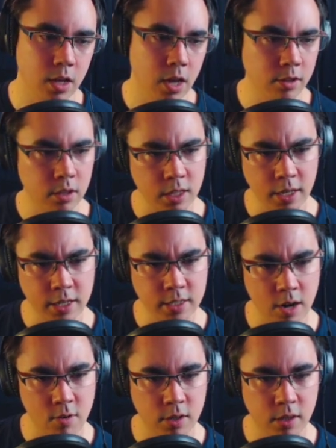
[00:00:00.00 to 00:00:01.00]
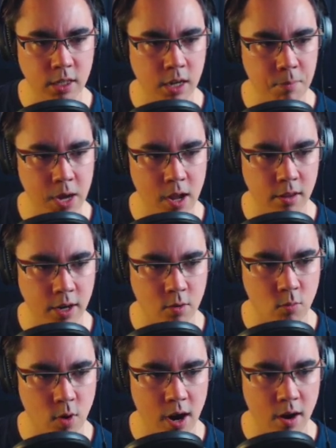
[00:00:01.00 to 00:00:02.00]
other thing is I would think about like
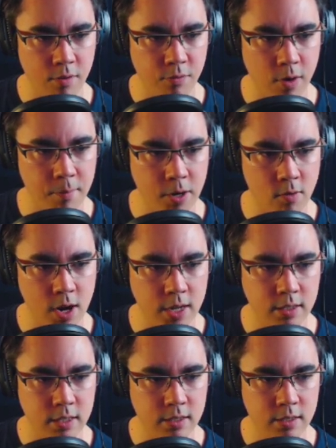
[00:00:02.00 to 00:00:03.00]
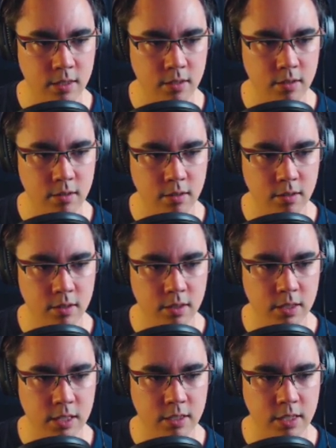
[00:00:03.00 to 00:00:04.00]
where framing wise this
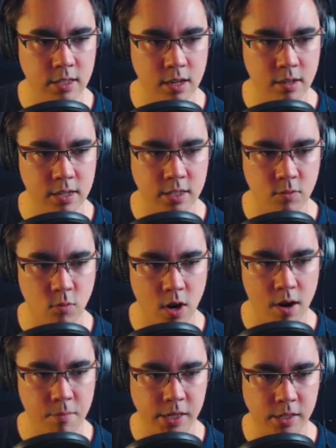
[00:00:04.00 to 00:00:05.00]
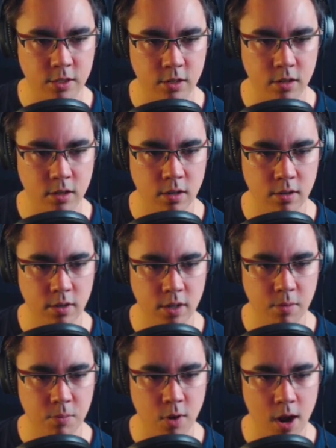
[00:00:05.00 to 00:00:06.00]
detail is and where it meets your
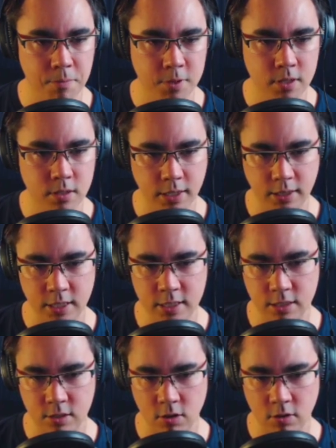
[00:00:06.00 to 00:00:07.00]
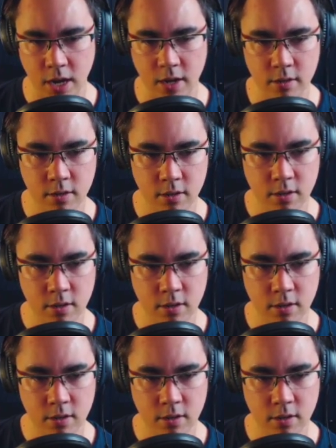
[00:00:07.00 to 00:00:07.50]
props. Like this is okay,